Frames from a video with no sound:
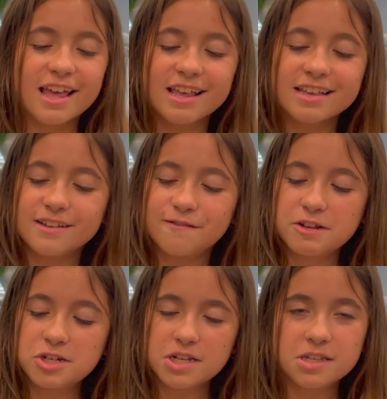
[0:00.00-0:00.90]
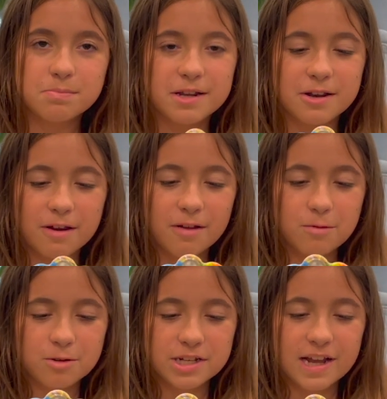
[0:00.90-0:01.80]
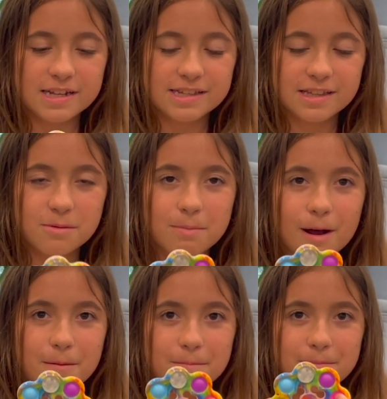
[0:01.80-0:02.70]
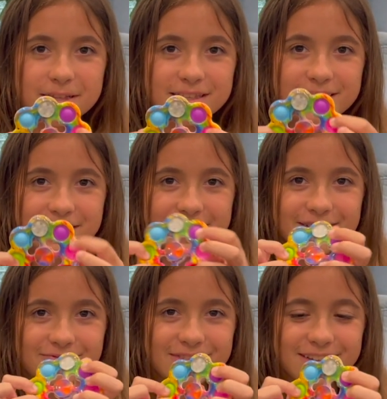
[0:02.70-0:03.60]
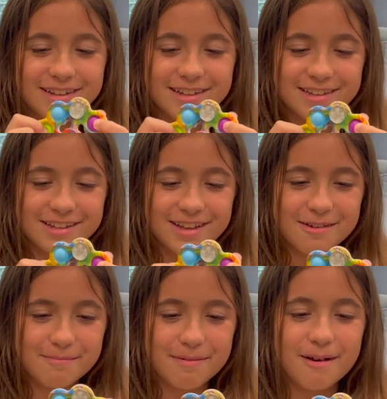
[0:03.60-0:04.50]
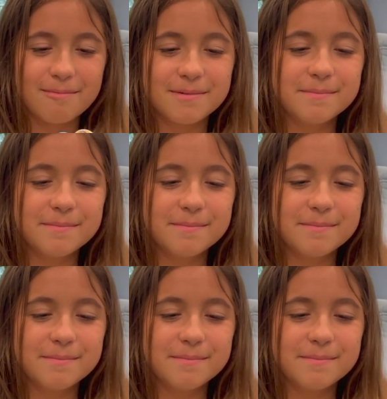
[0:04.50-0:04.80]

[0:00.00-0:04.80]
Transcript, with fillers: It's a fidget spinner which has little pop lights So you can pop